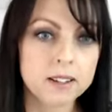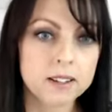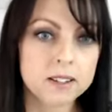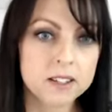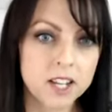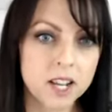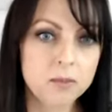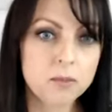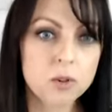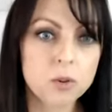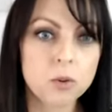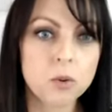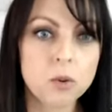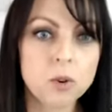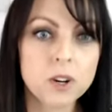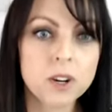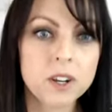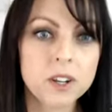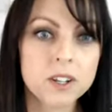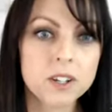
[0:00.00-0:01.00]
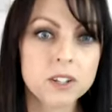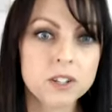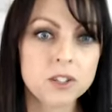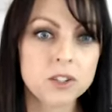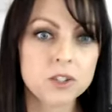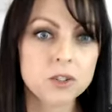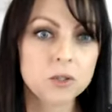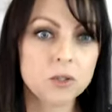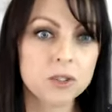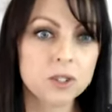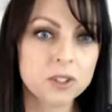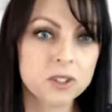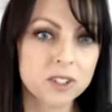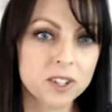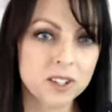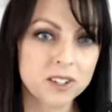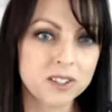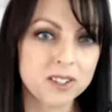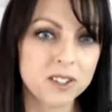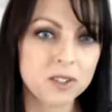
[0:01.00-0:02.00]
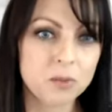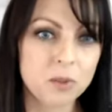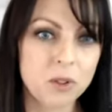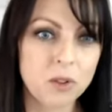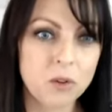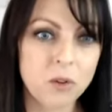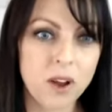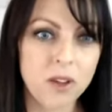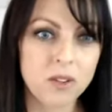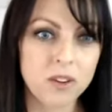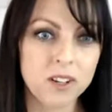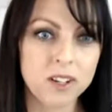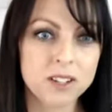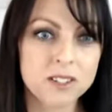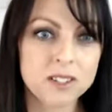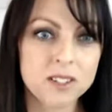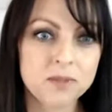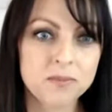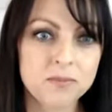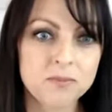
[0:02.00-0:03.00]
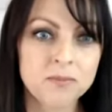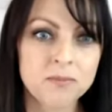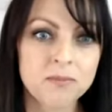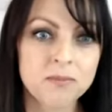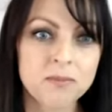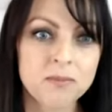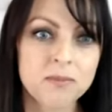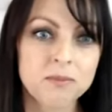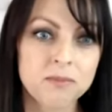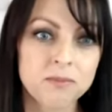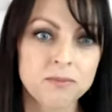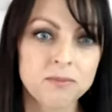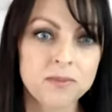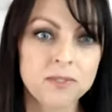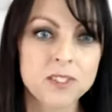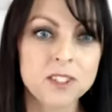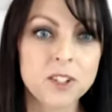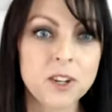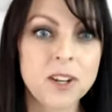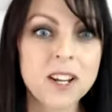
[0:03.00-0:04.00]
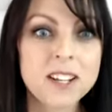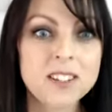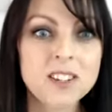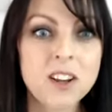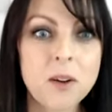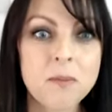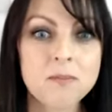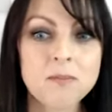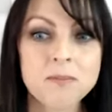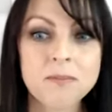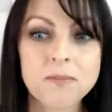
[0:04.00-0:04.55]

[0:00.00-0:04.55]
team talk to discuss this with your athletes. See you next time.